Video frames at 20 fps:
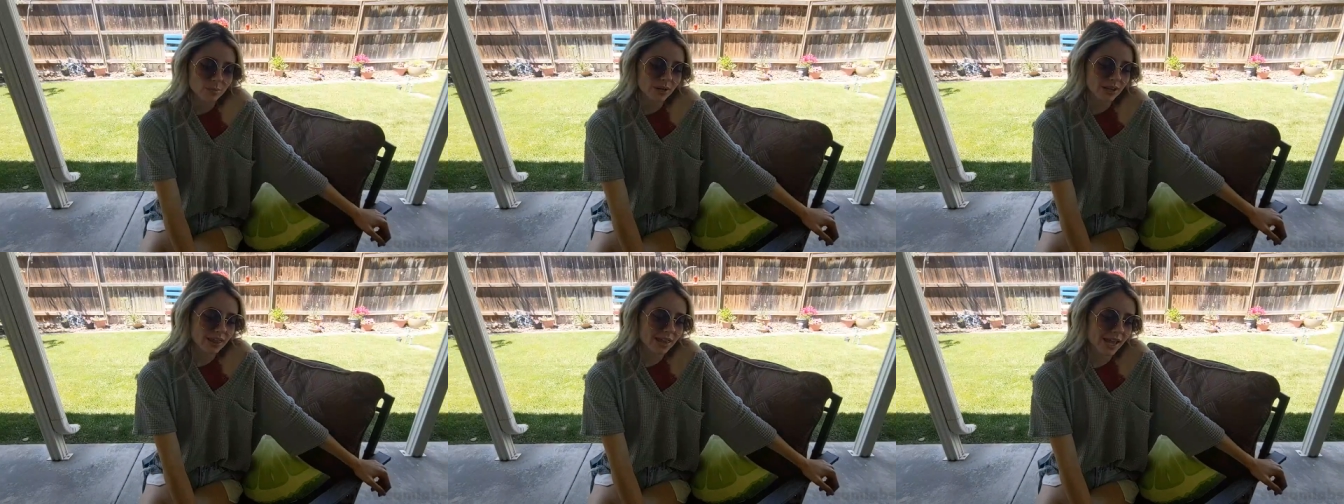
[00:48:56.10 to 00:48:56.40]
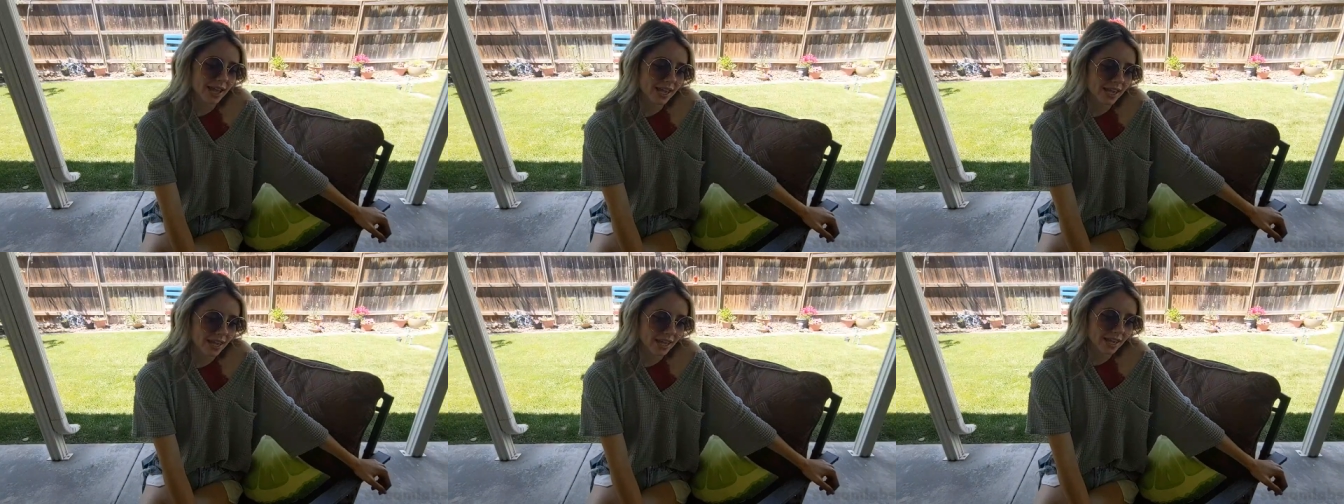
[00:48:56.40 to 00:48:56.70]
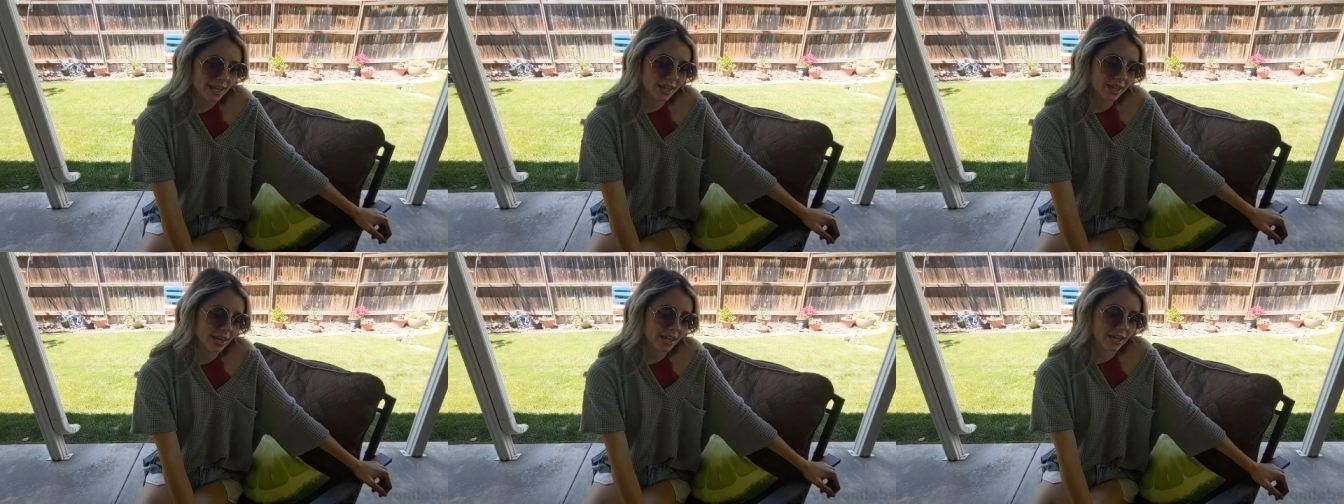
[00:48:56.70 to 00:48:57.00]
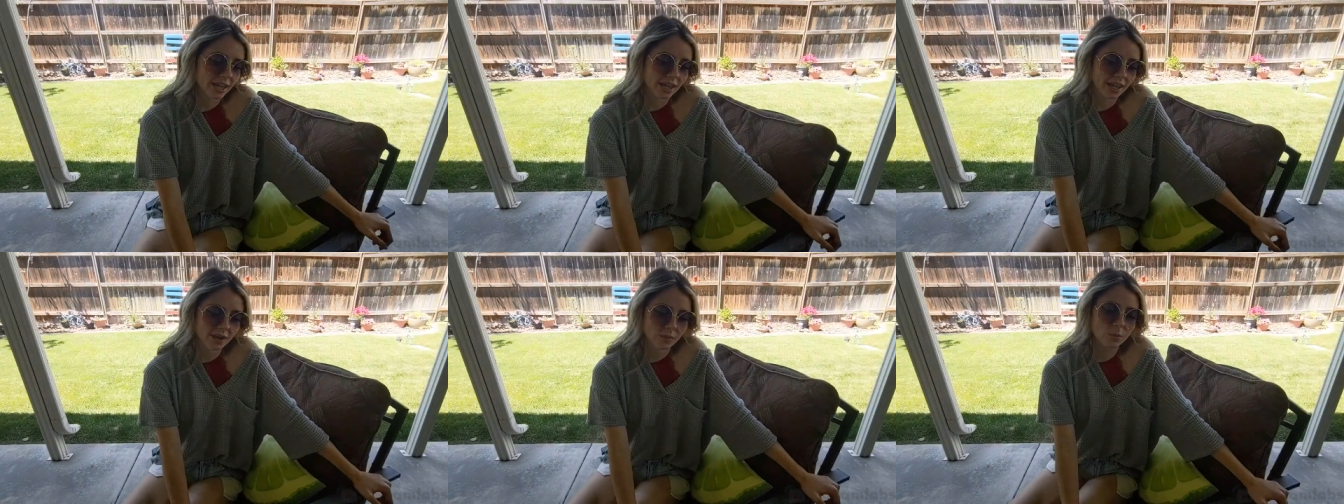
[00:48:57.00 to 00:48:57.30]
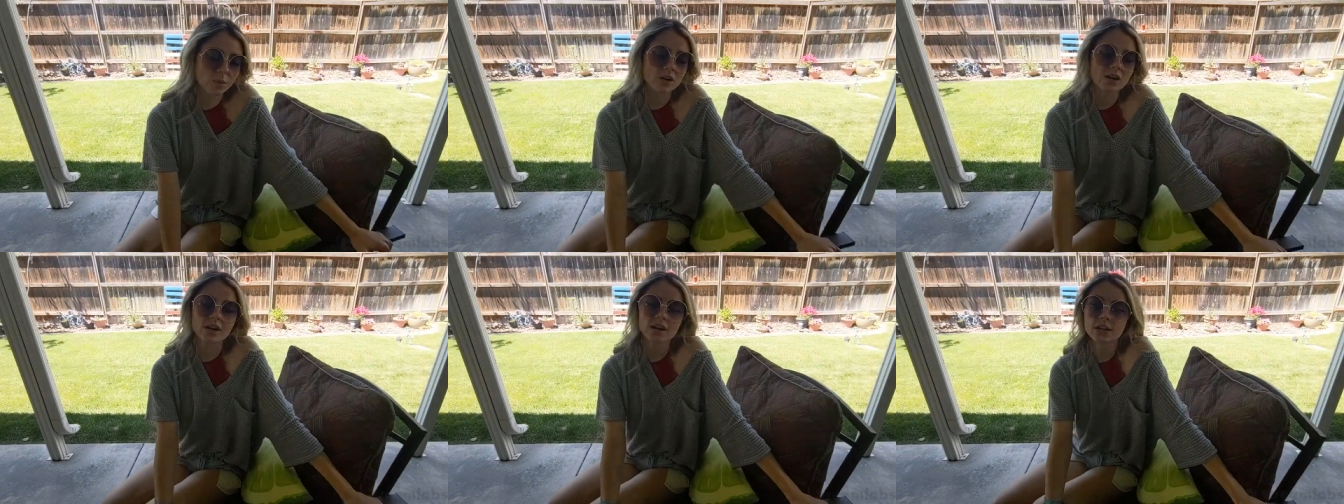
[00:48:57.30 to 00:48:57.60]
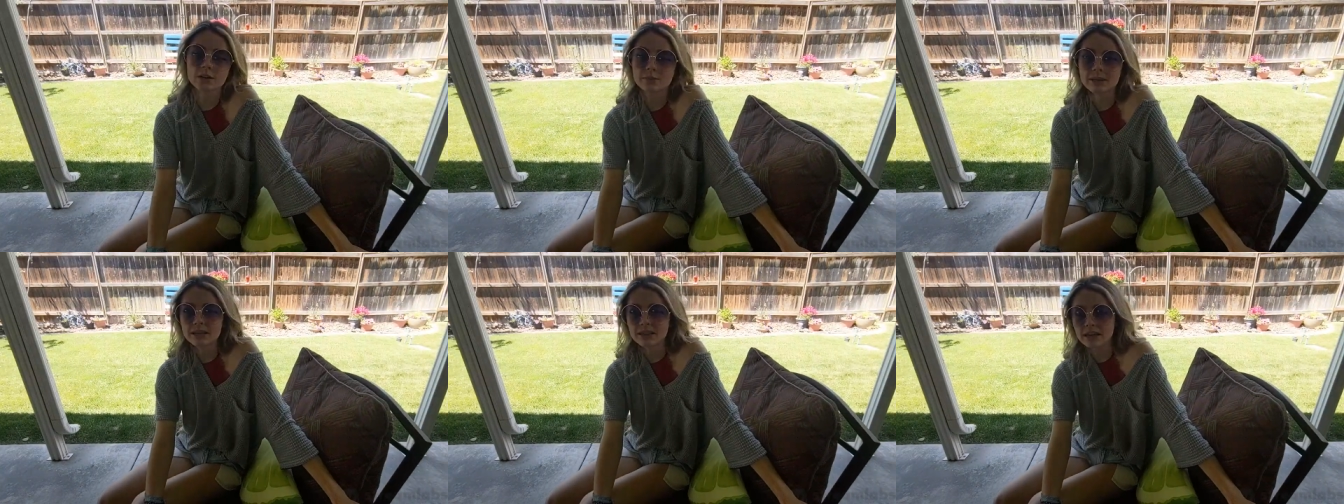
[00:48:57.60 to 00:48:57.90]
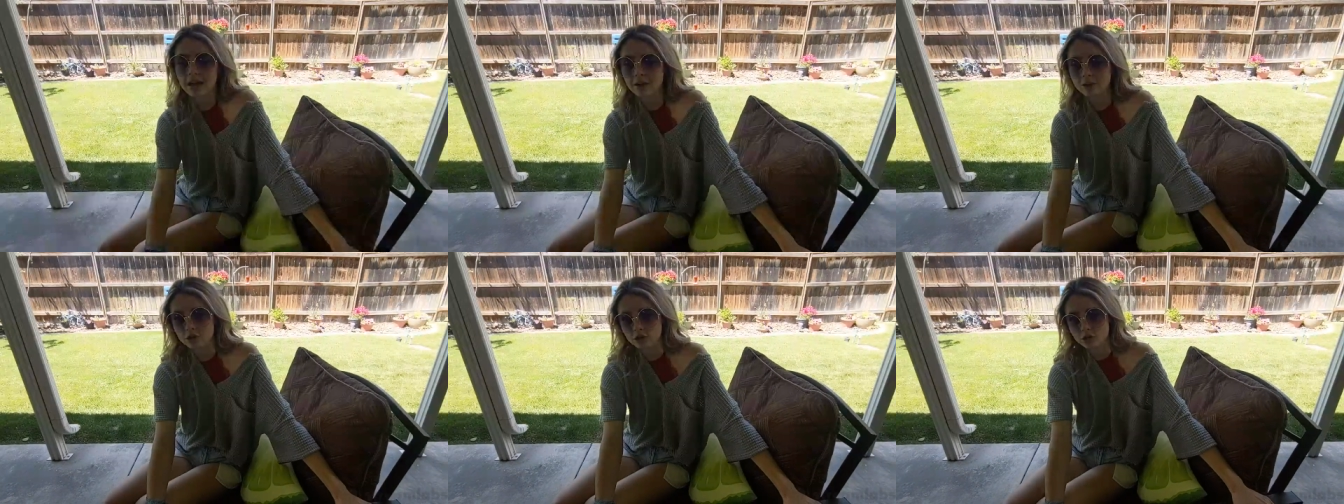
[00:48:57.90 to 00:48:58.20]
but like we're not gonna be
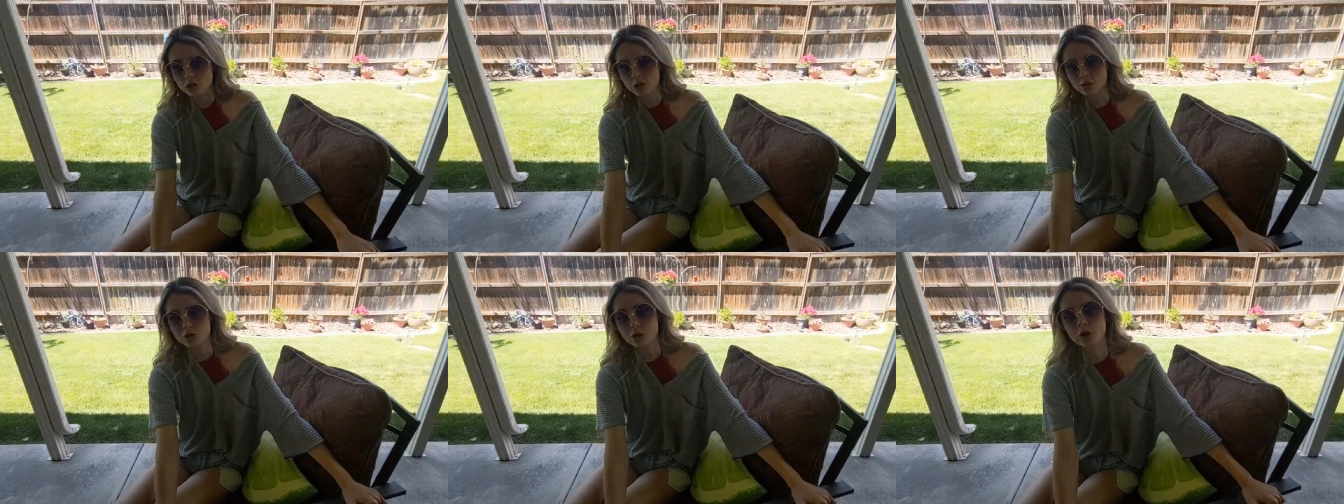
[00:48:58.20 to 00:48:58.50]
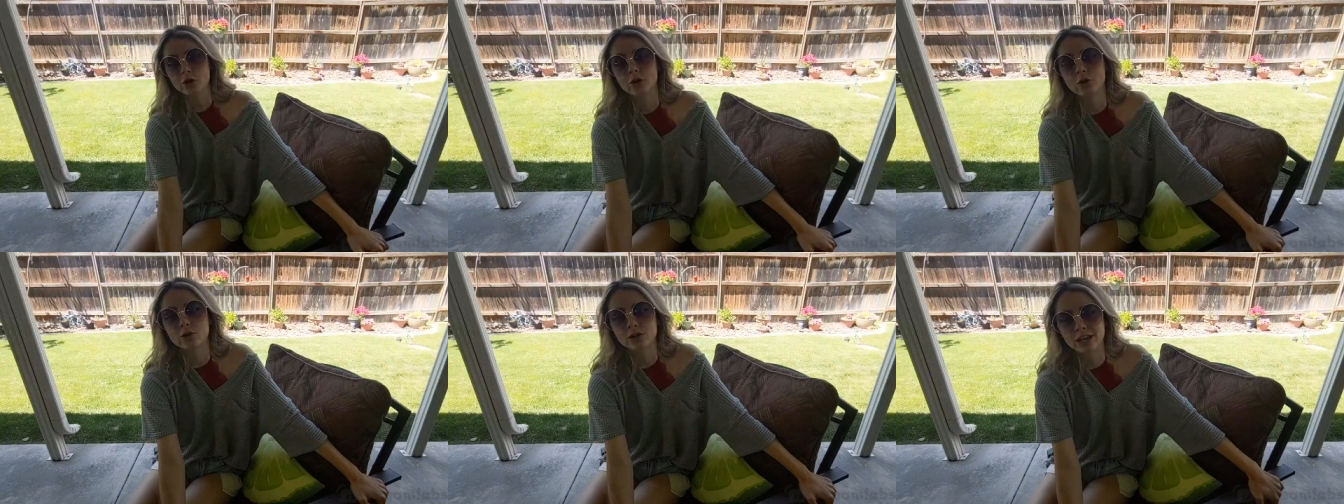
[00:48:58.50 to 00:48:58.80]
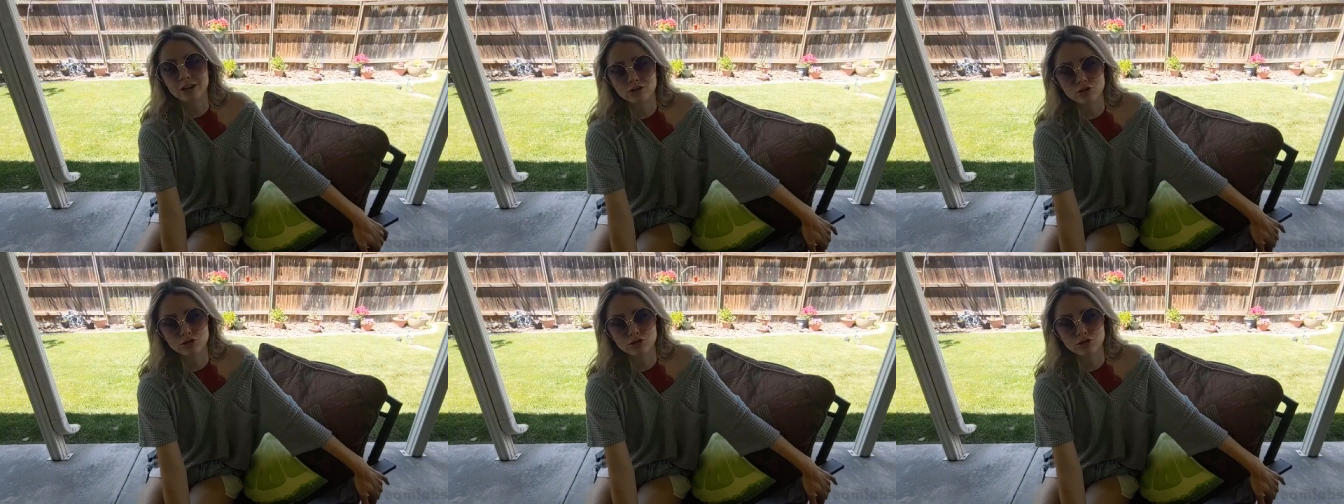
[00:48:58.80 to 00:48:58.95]
allowed to judge our own